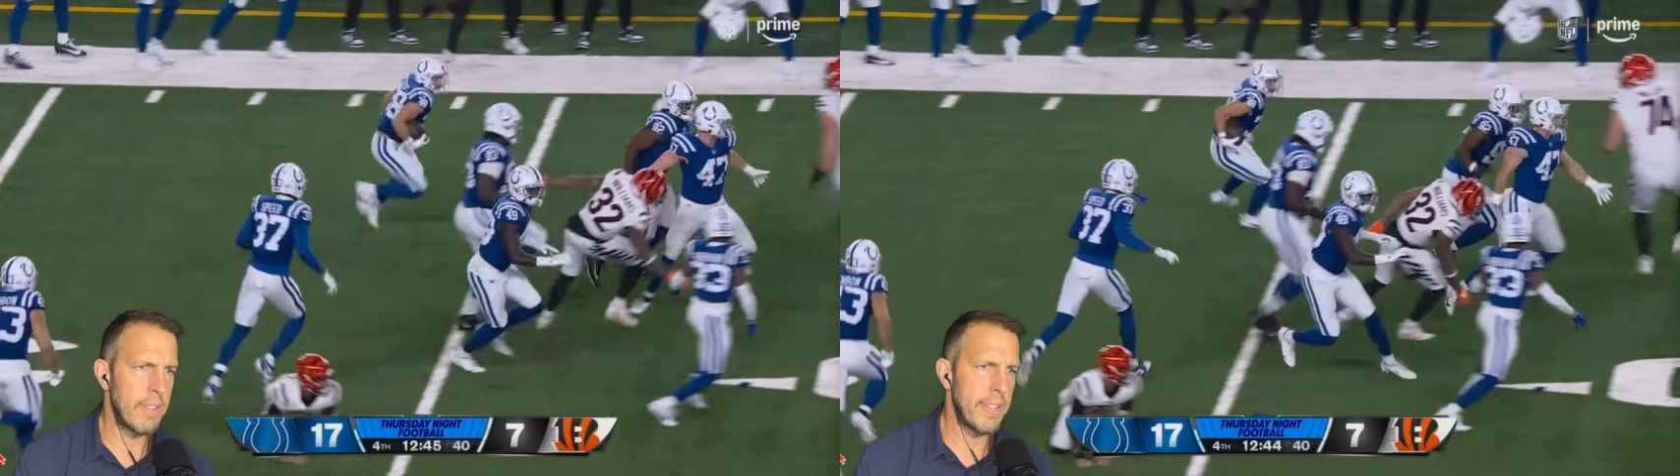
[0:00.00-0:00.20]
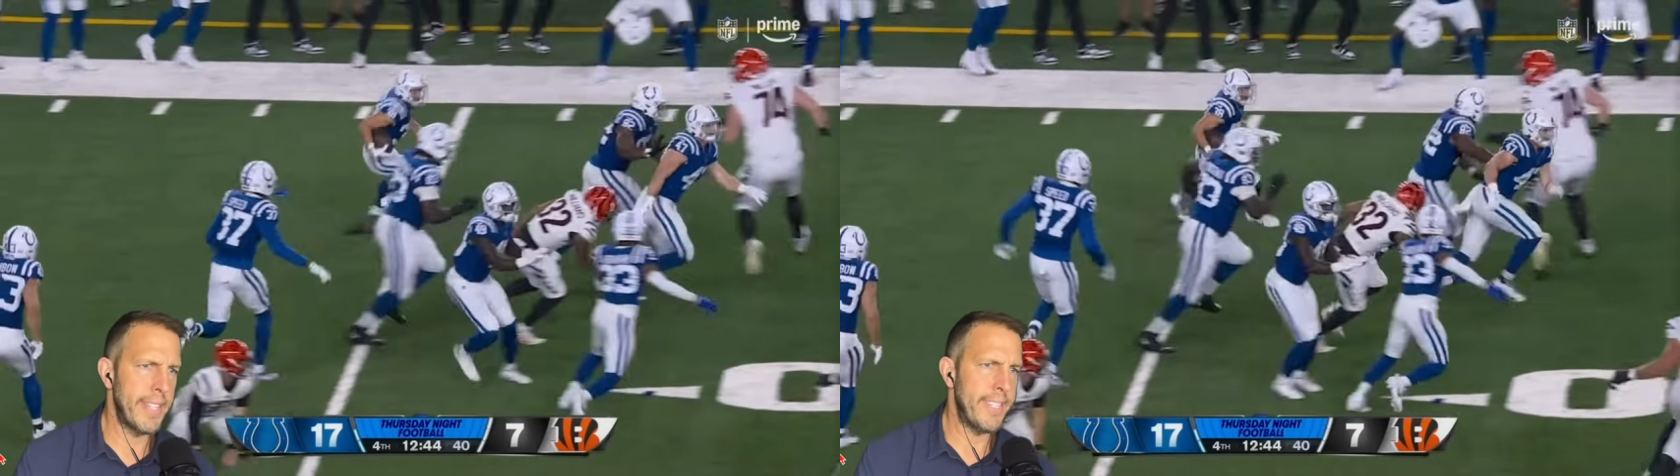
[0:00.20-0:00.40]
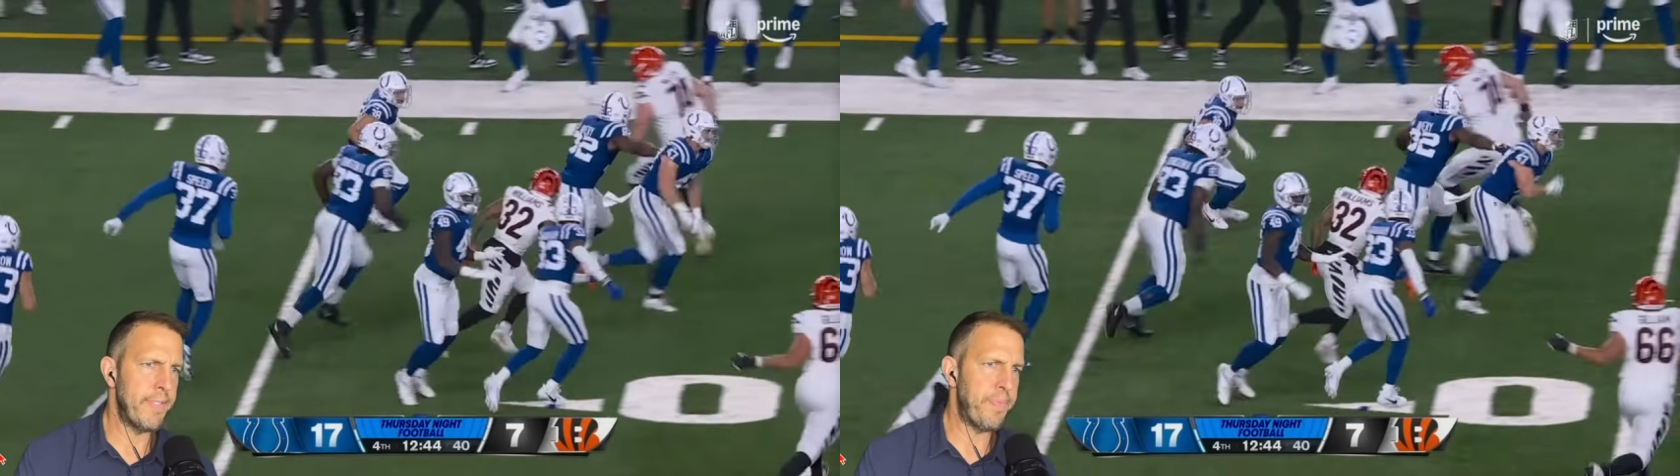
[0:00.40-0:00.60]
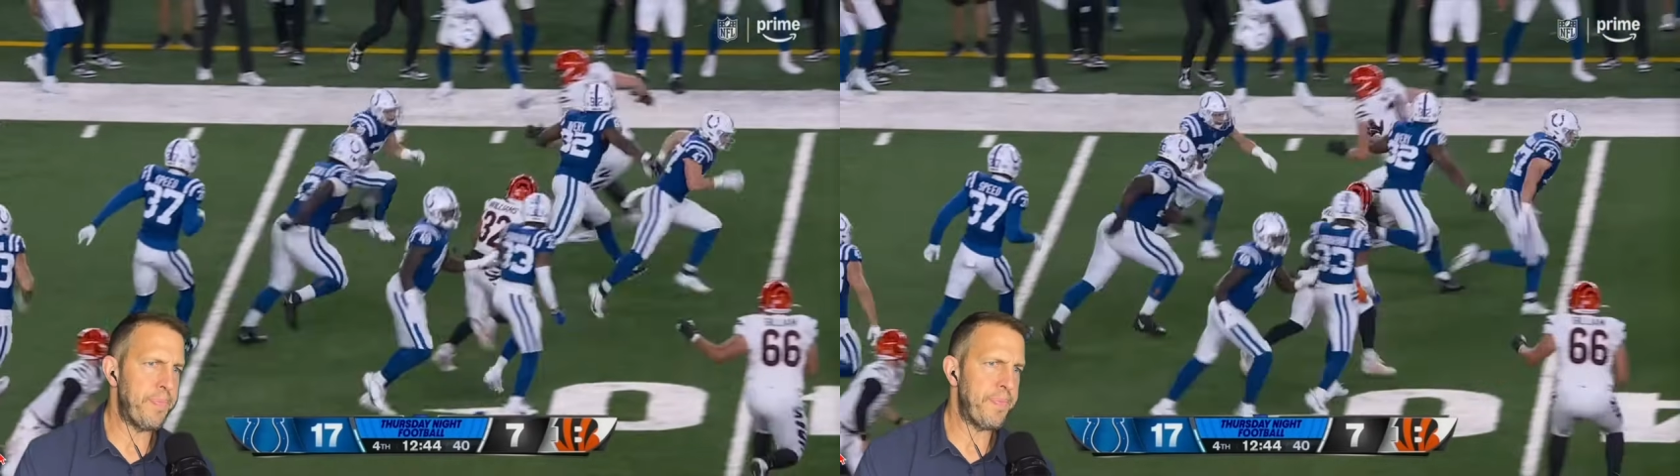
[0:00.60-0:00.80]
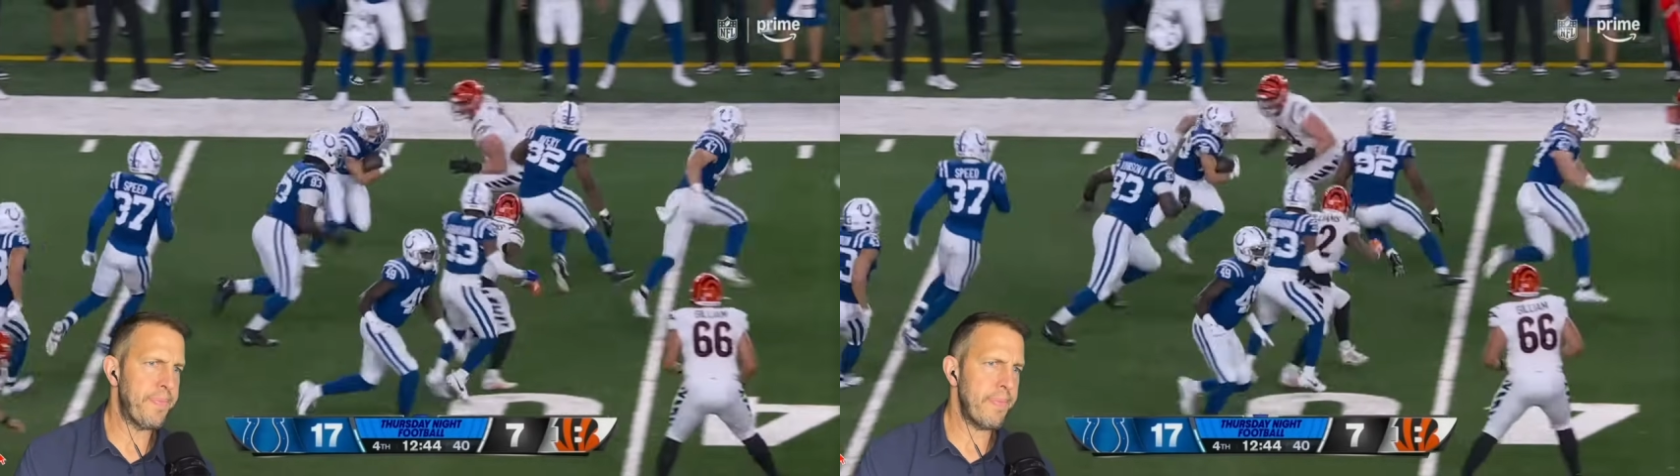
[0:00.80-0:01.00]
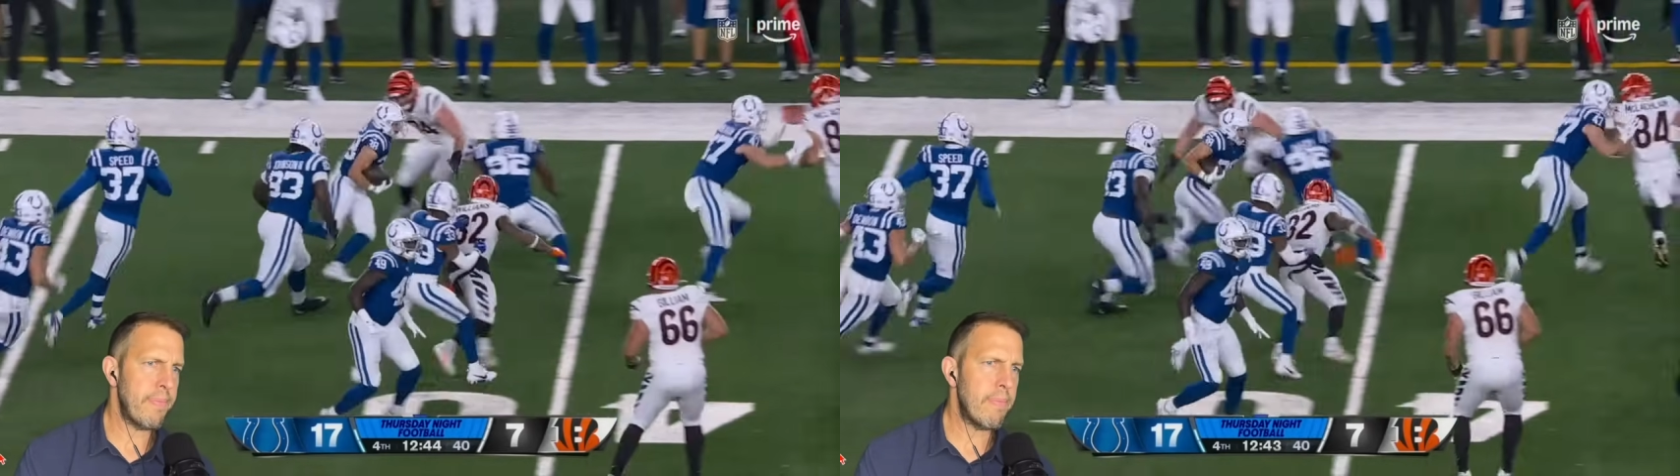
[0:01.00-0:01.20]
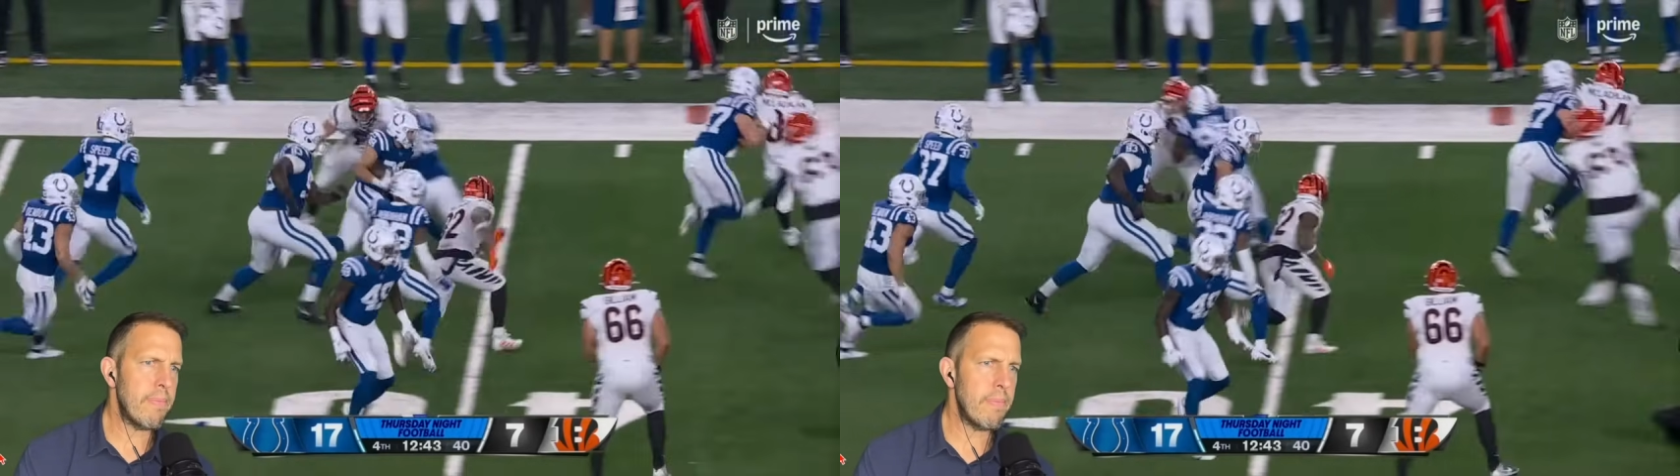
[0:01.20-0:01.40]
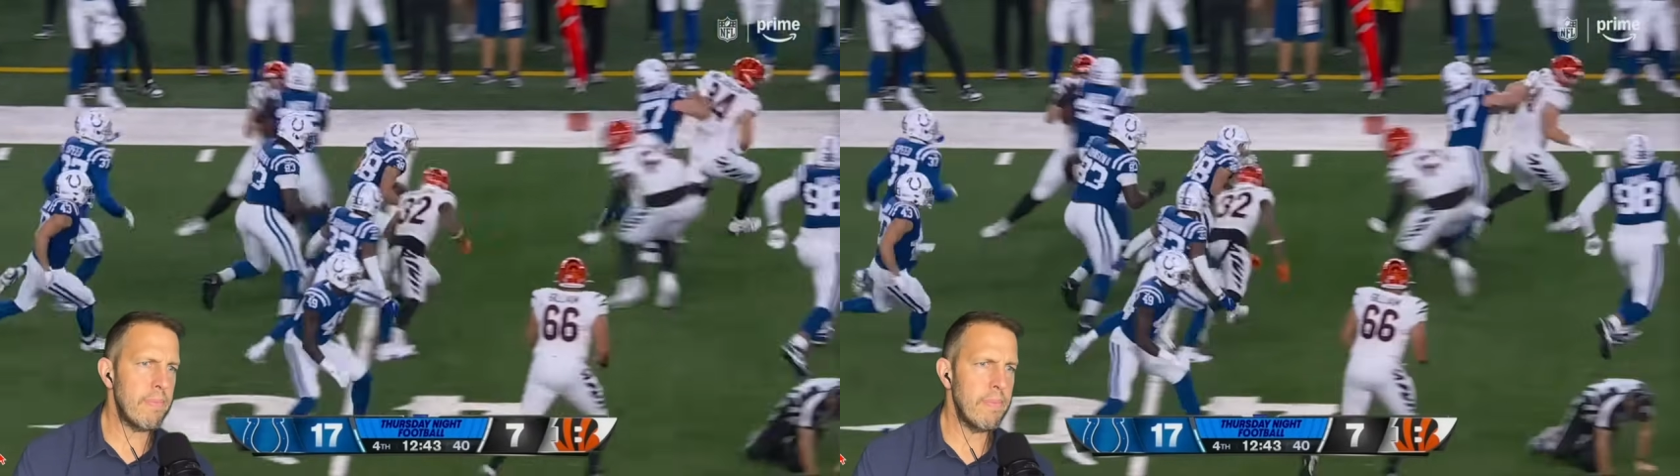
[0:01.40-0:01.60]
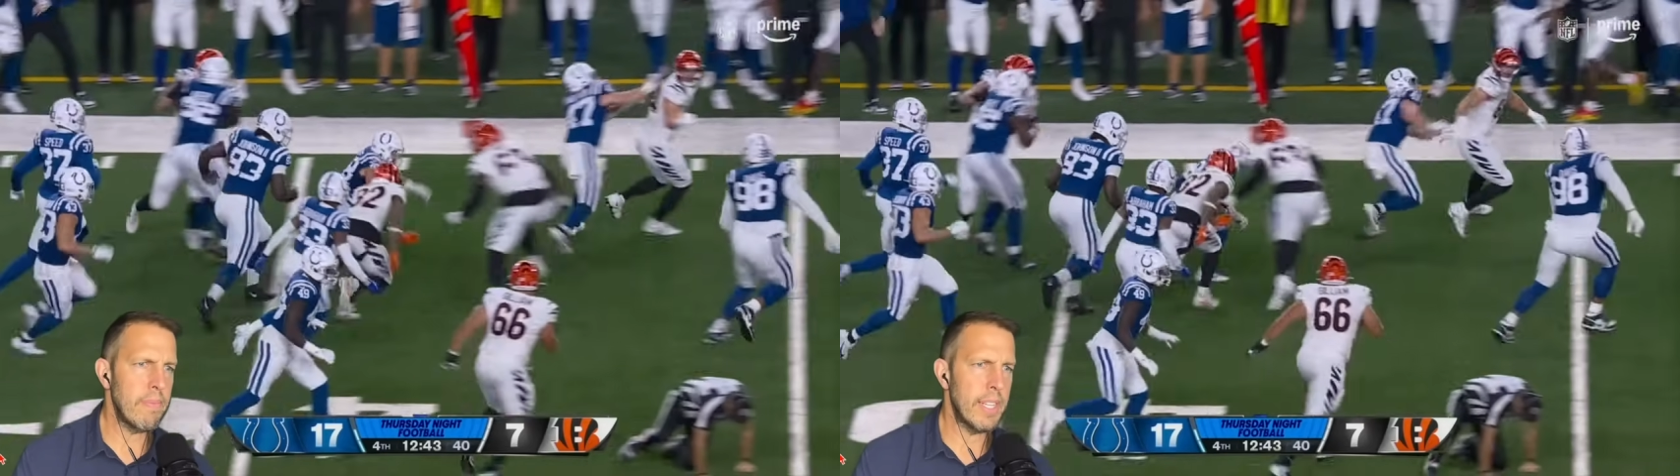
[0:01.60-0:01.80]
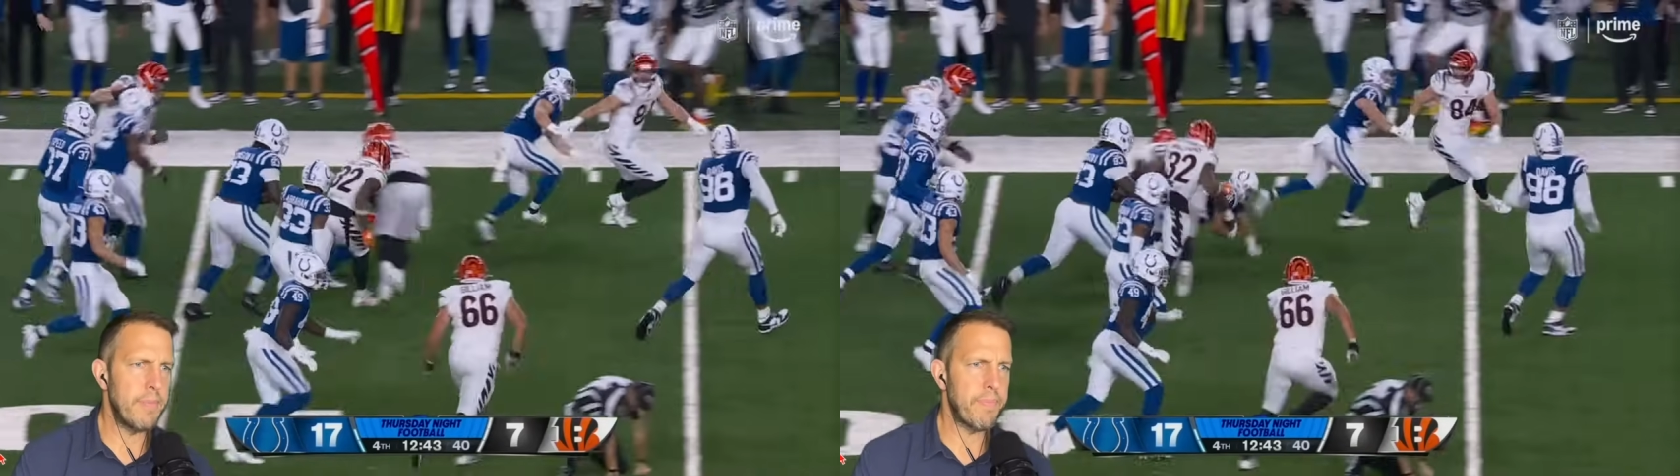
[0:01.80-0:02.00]
Picked up by the Colts.
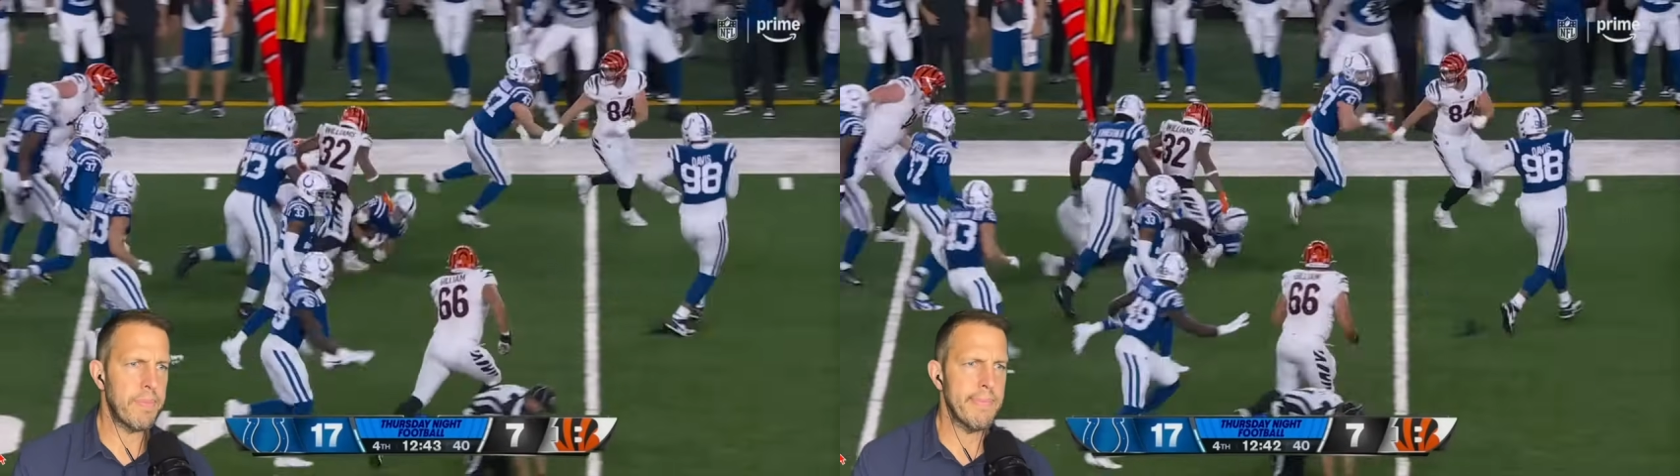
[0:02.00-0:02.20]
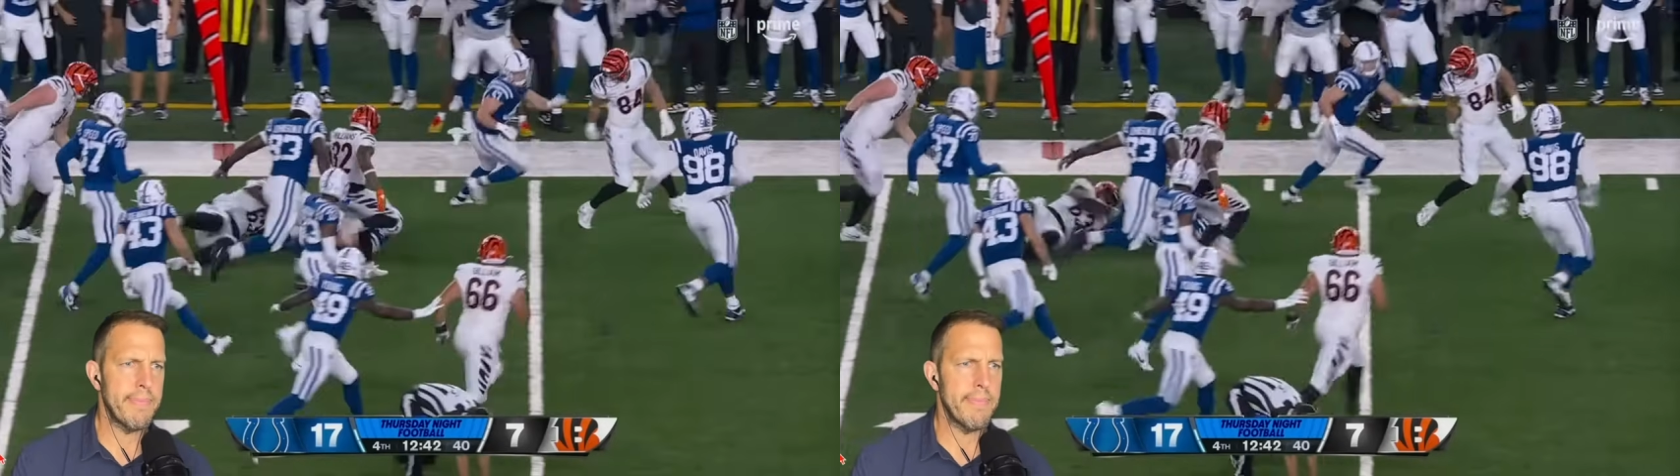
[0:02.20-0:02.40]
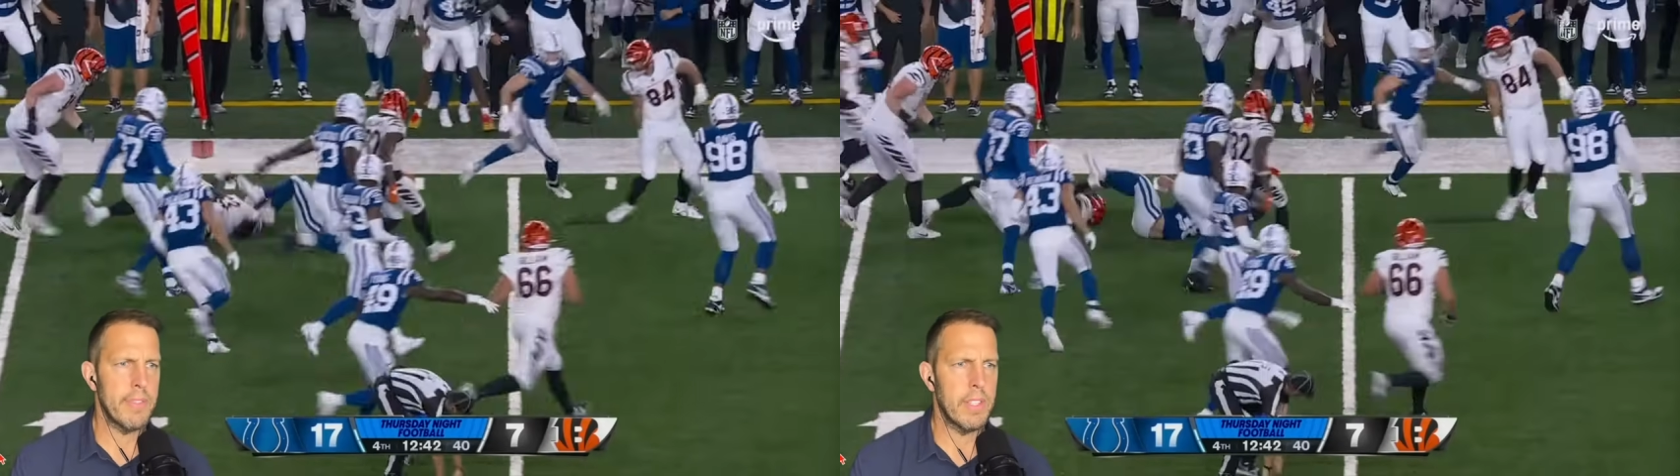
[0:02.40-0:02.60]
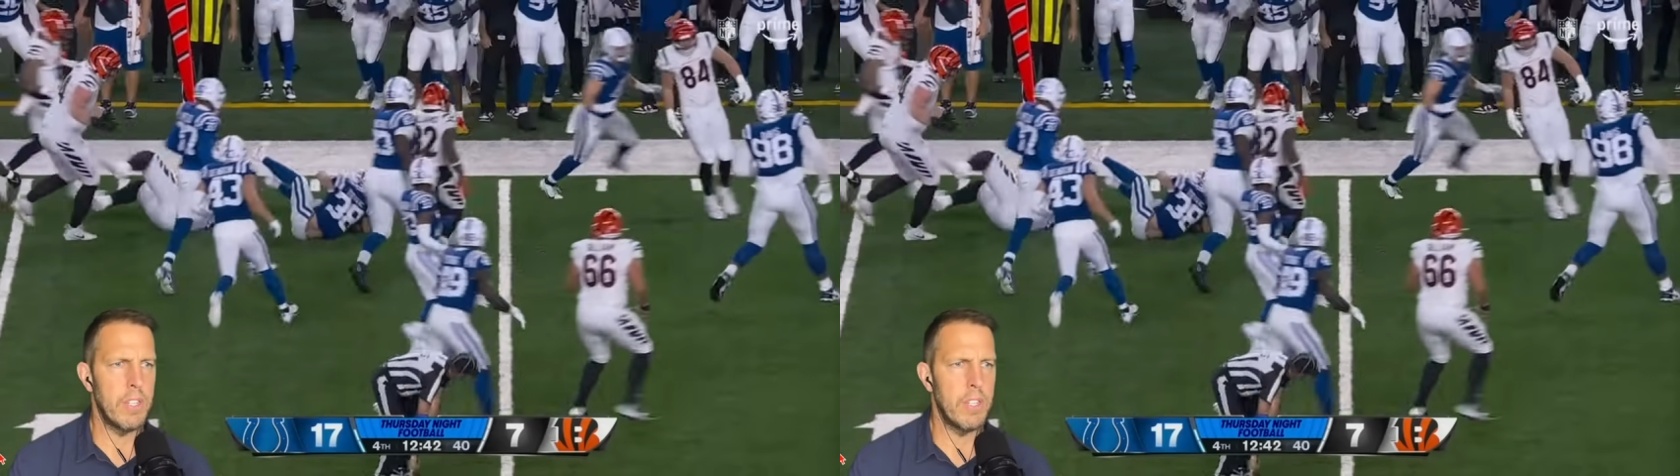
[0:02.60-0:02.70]
Ball is still alive.